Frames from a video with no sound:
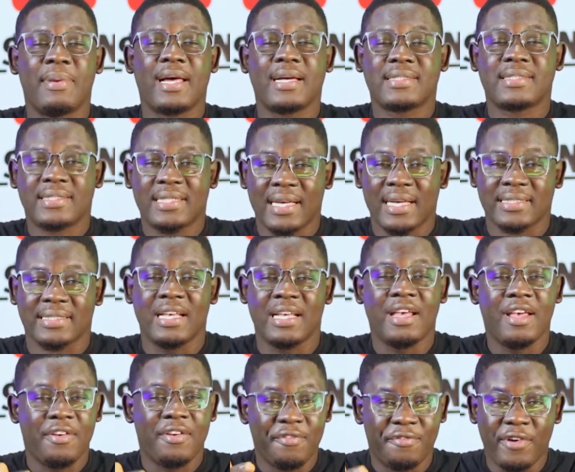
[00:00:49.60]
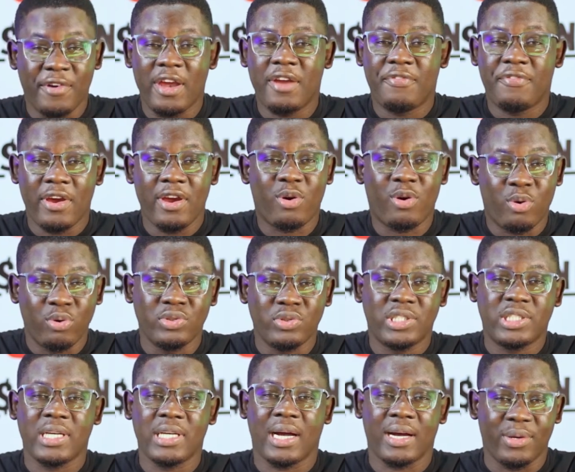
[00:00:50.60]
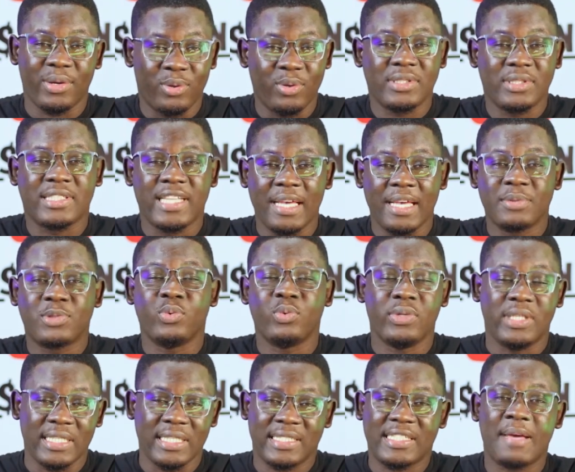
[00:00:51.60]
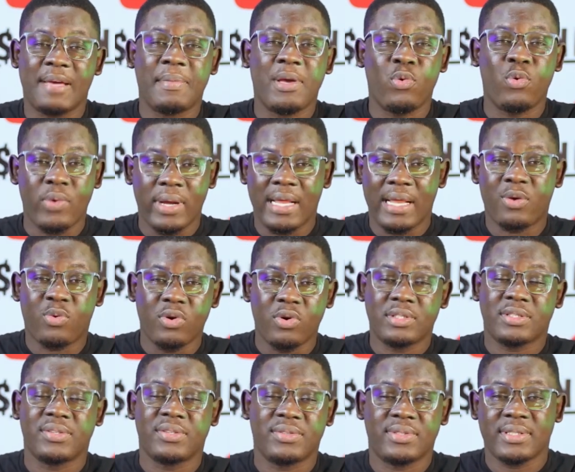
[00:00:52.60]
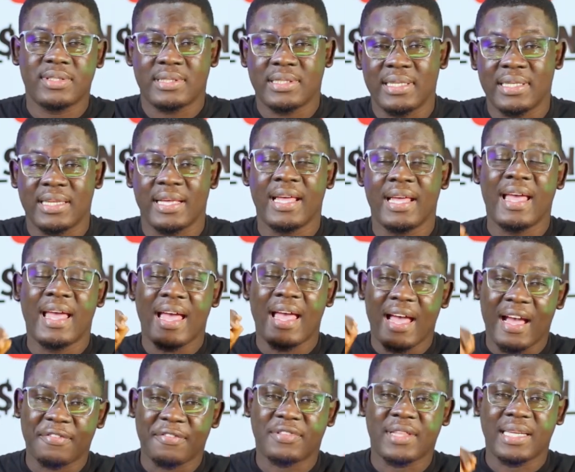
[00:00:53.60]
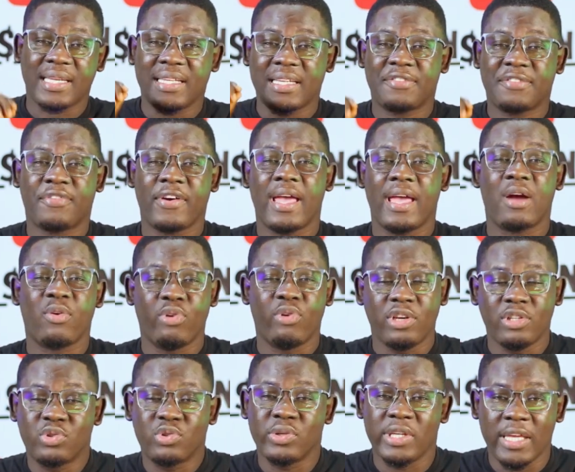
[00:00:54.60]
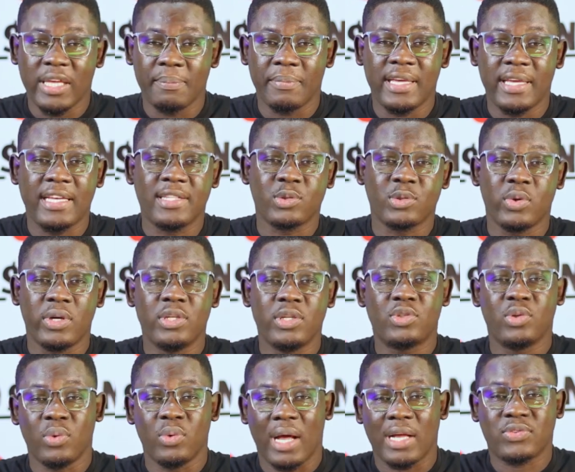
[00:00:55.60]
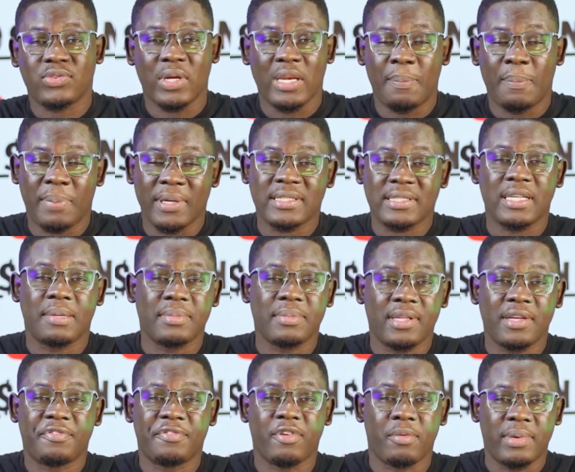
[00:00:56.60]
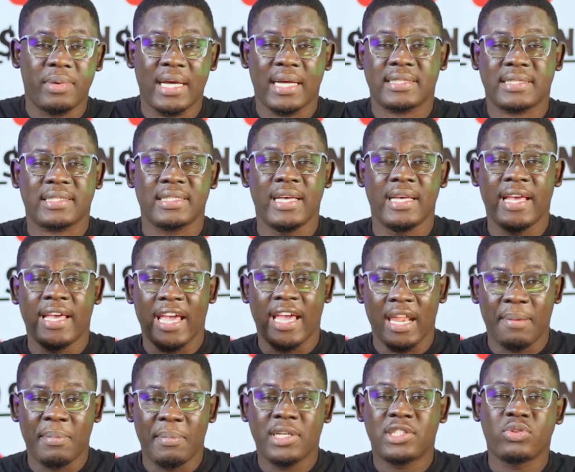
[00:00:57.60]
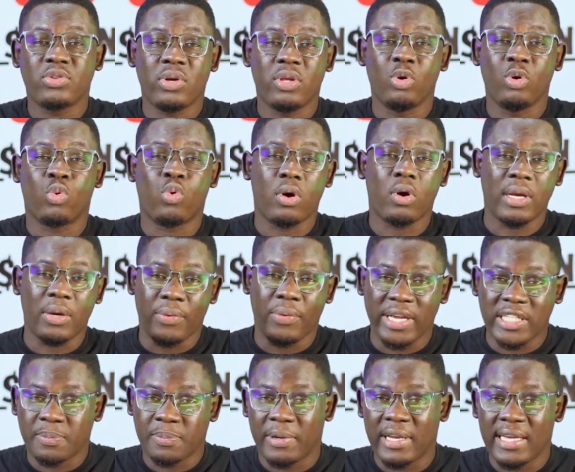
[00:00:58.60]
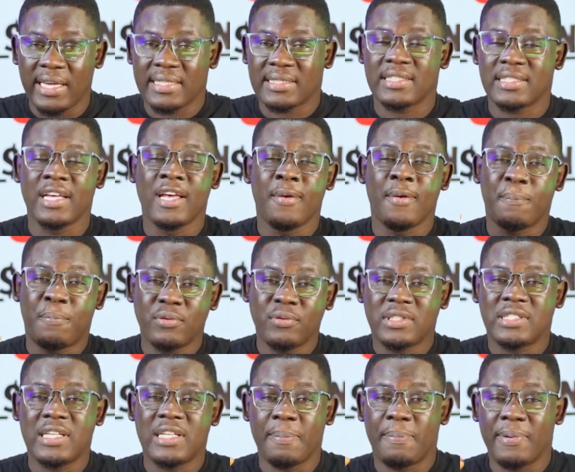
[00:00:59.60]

Black Stars, very, very crucial. Those games will determine whether Coach Chris Sutton, after this fire going to him, he is going to actually pick something from that and make sure he'll call the right players, put the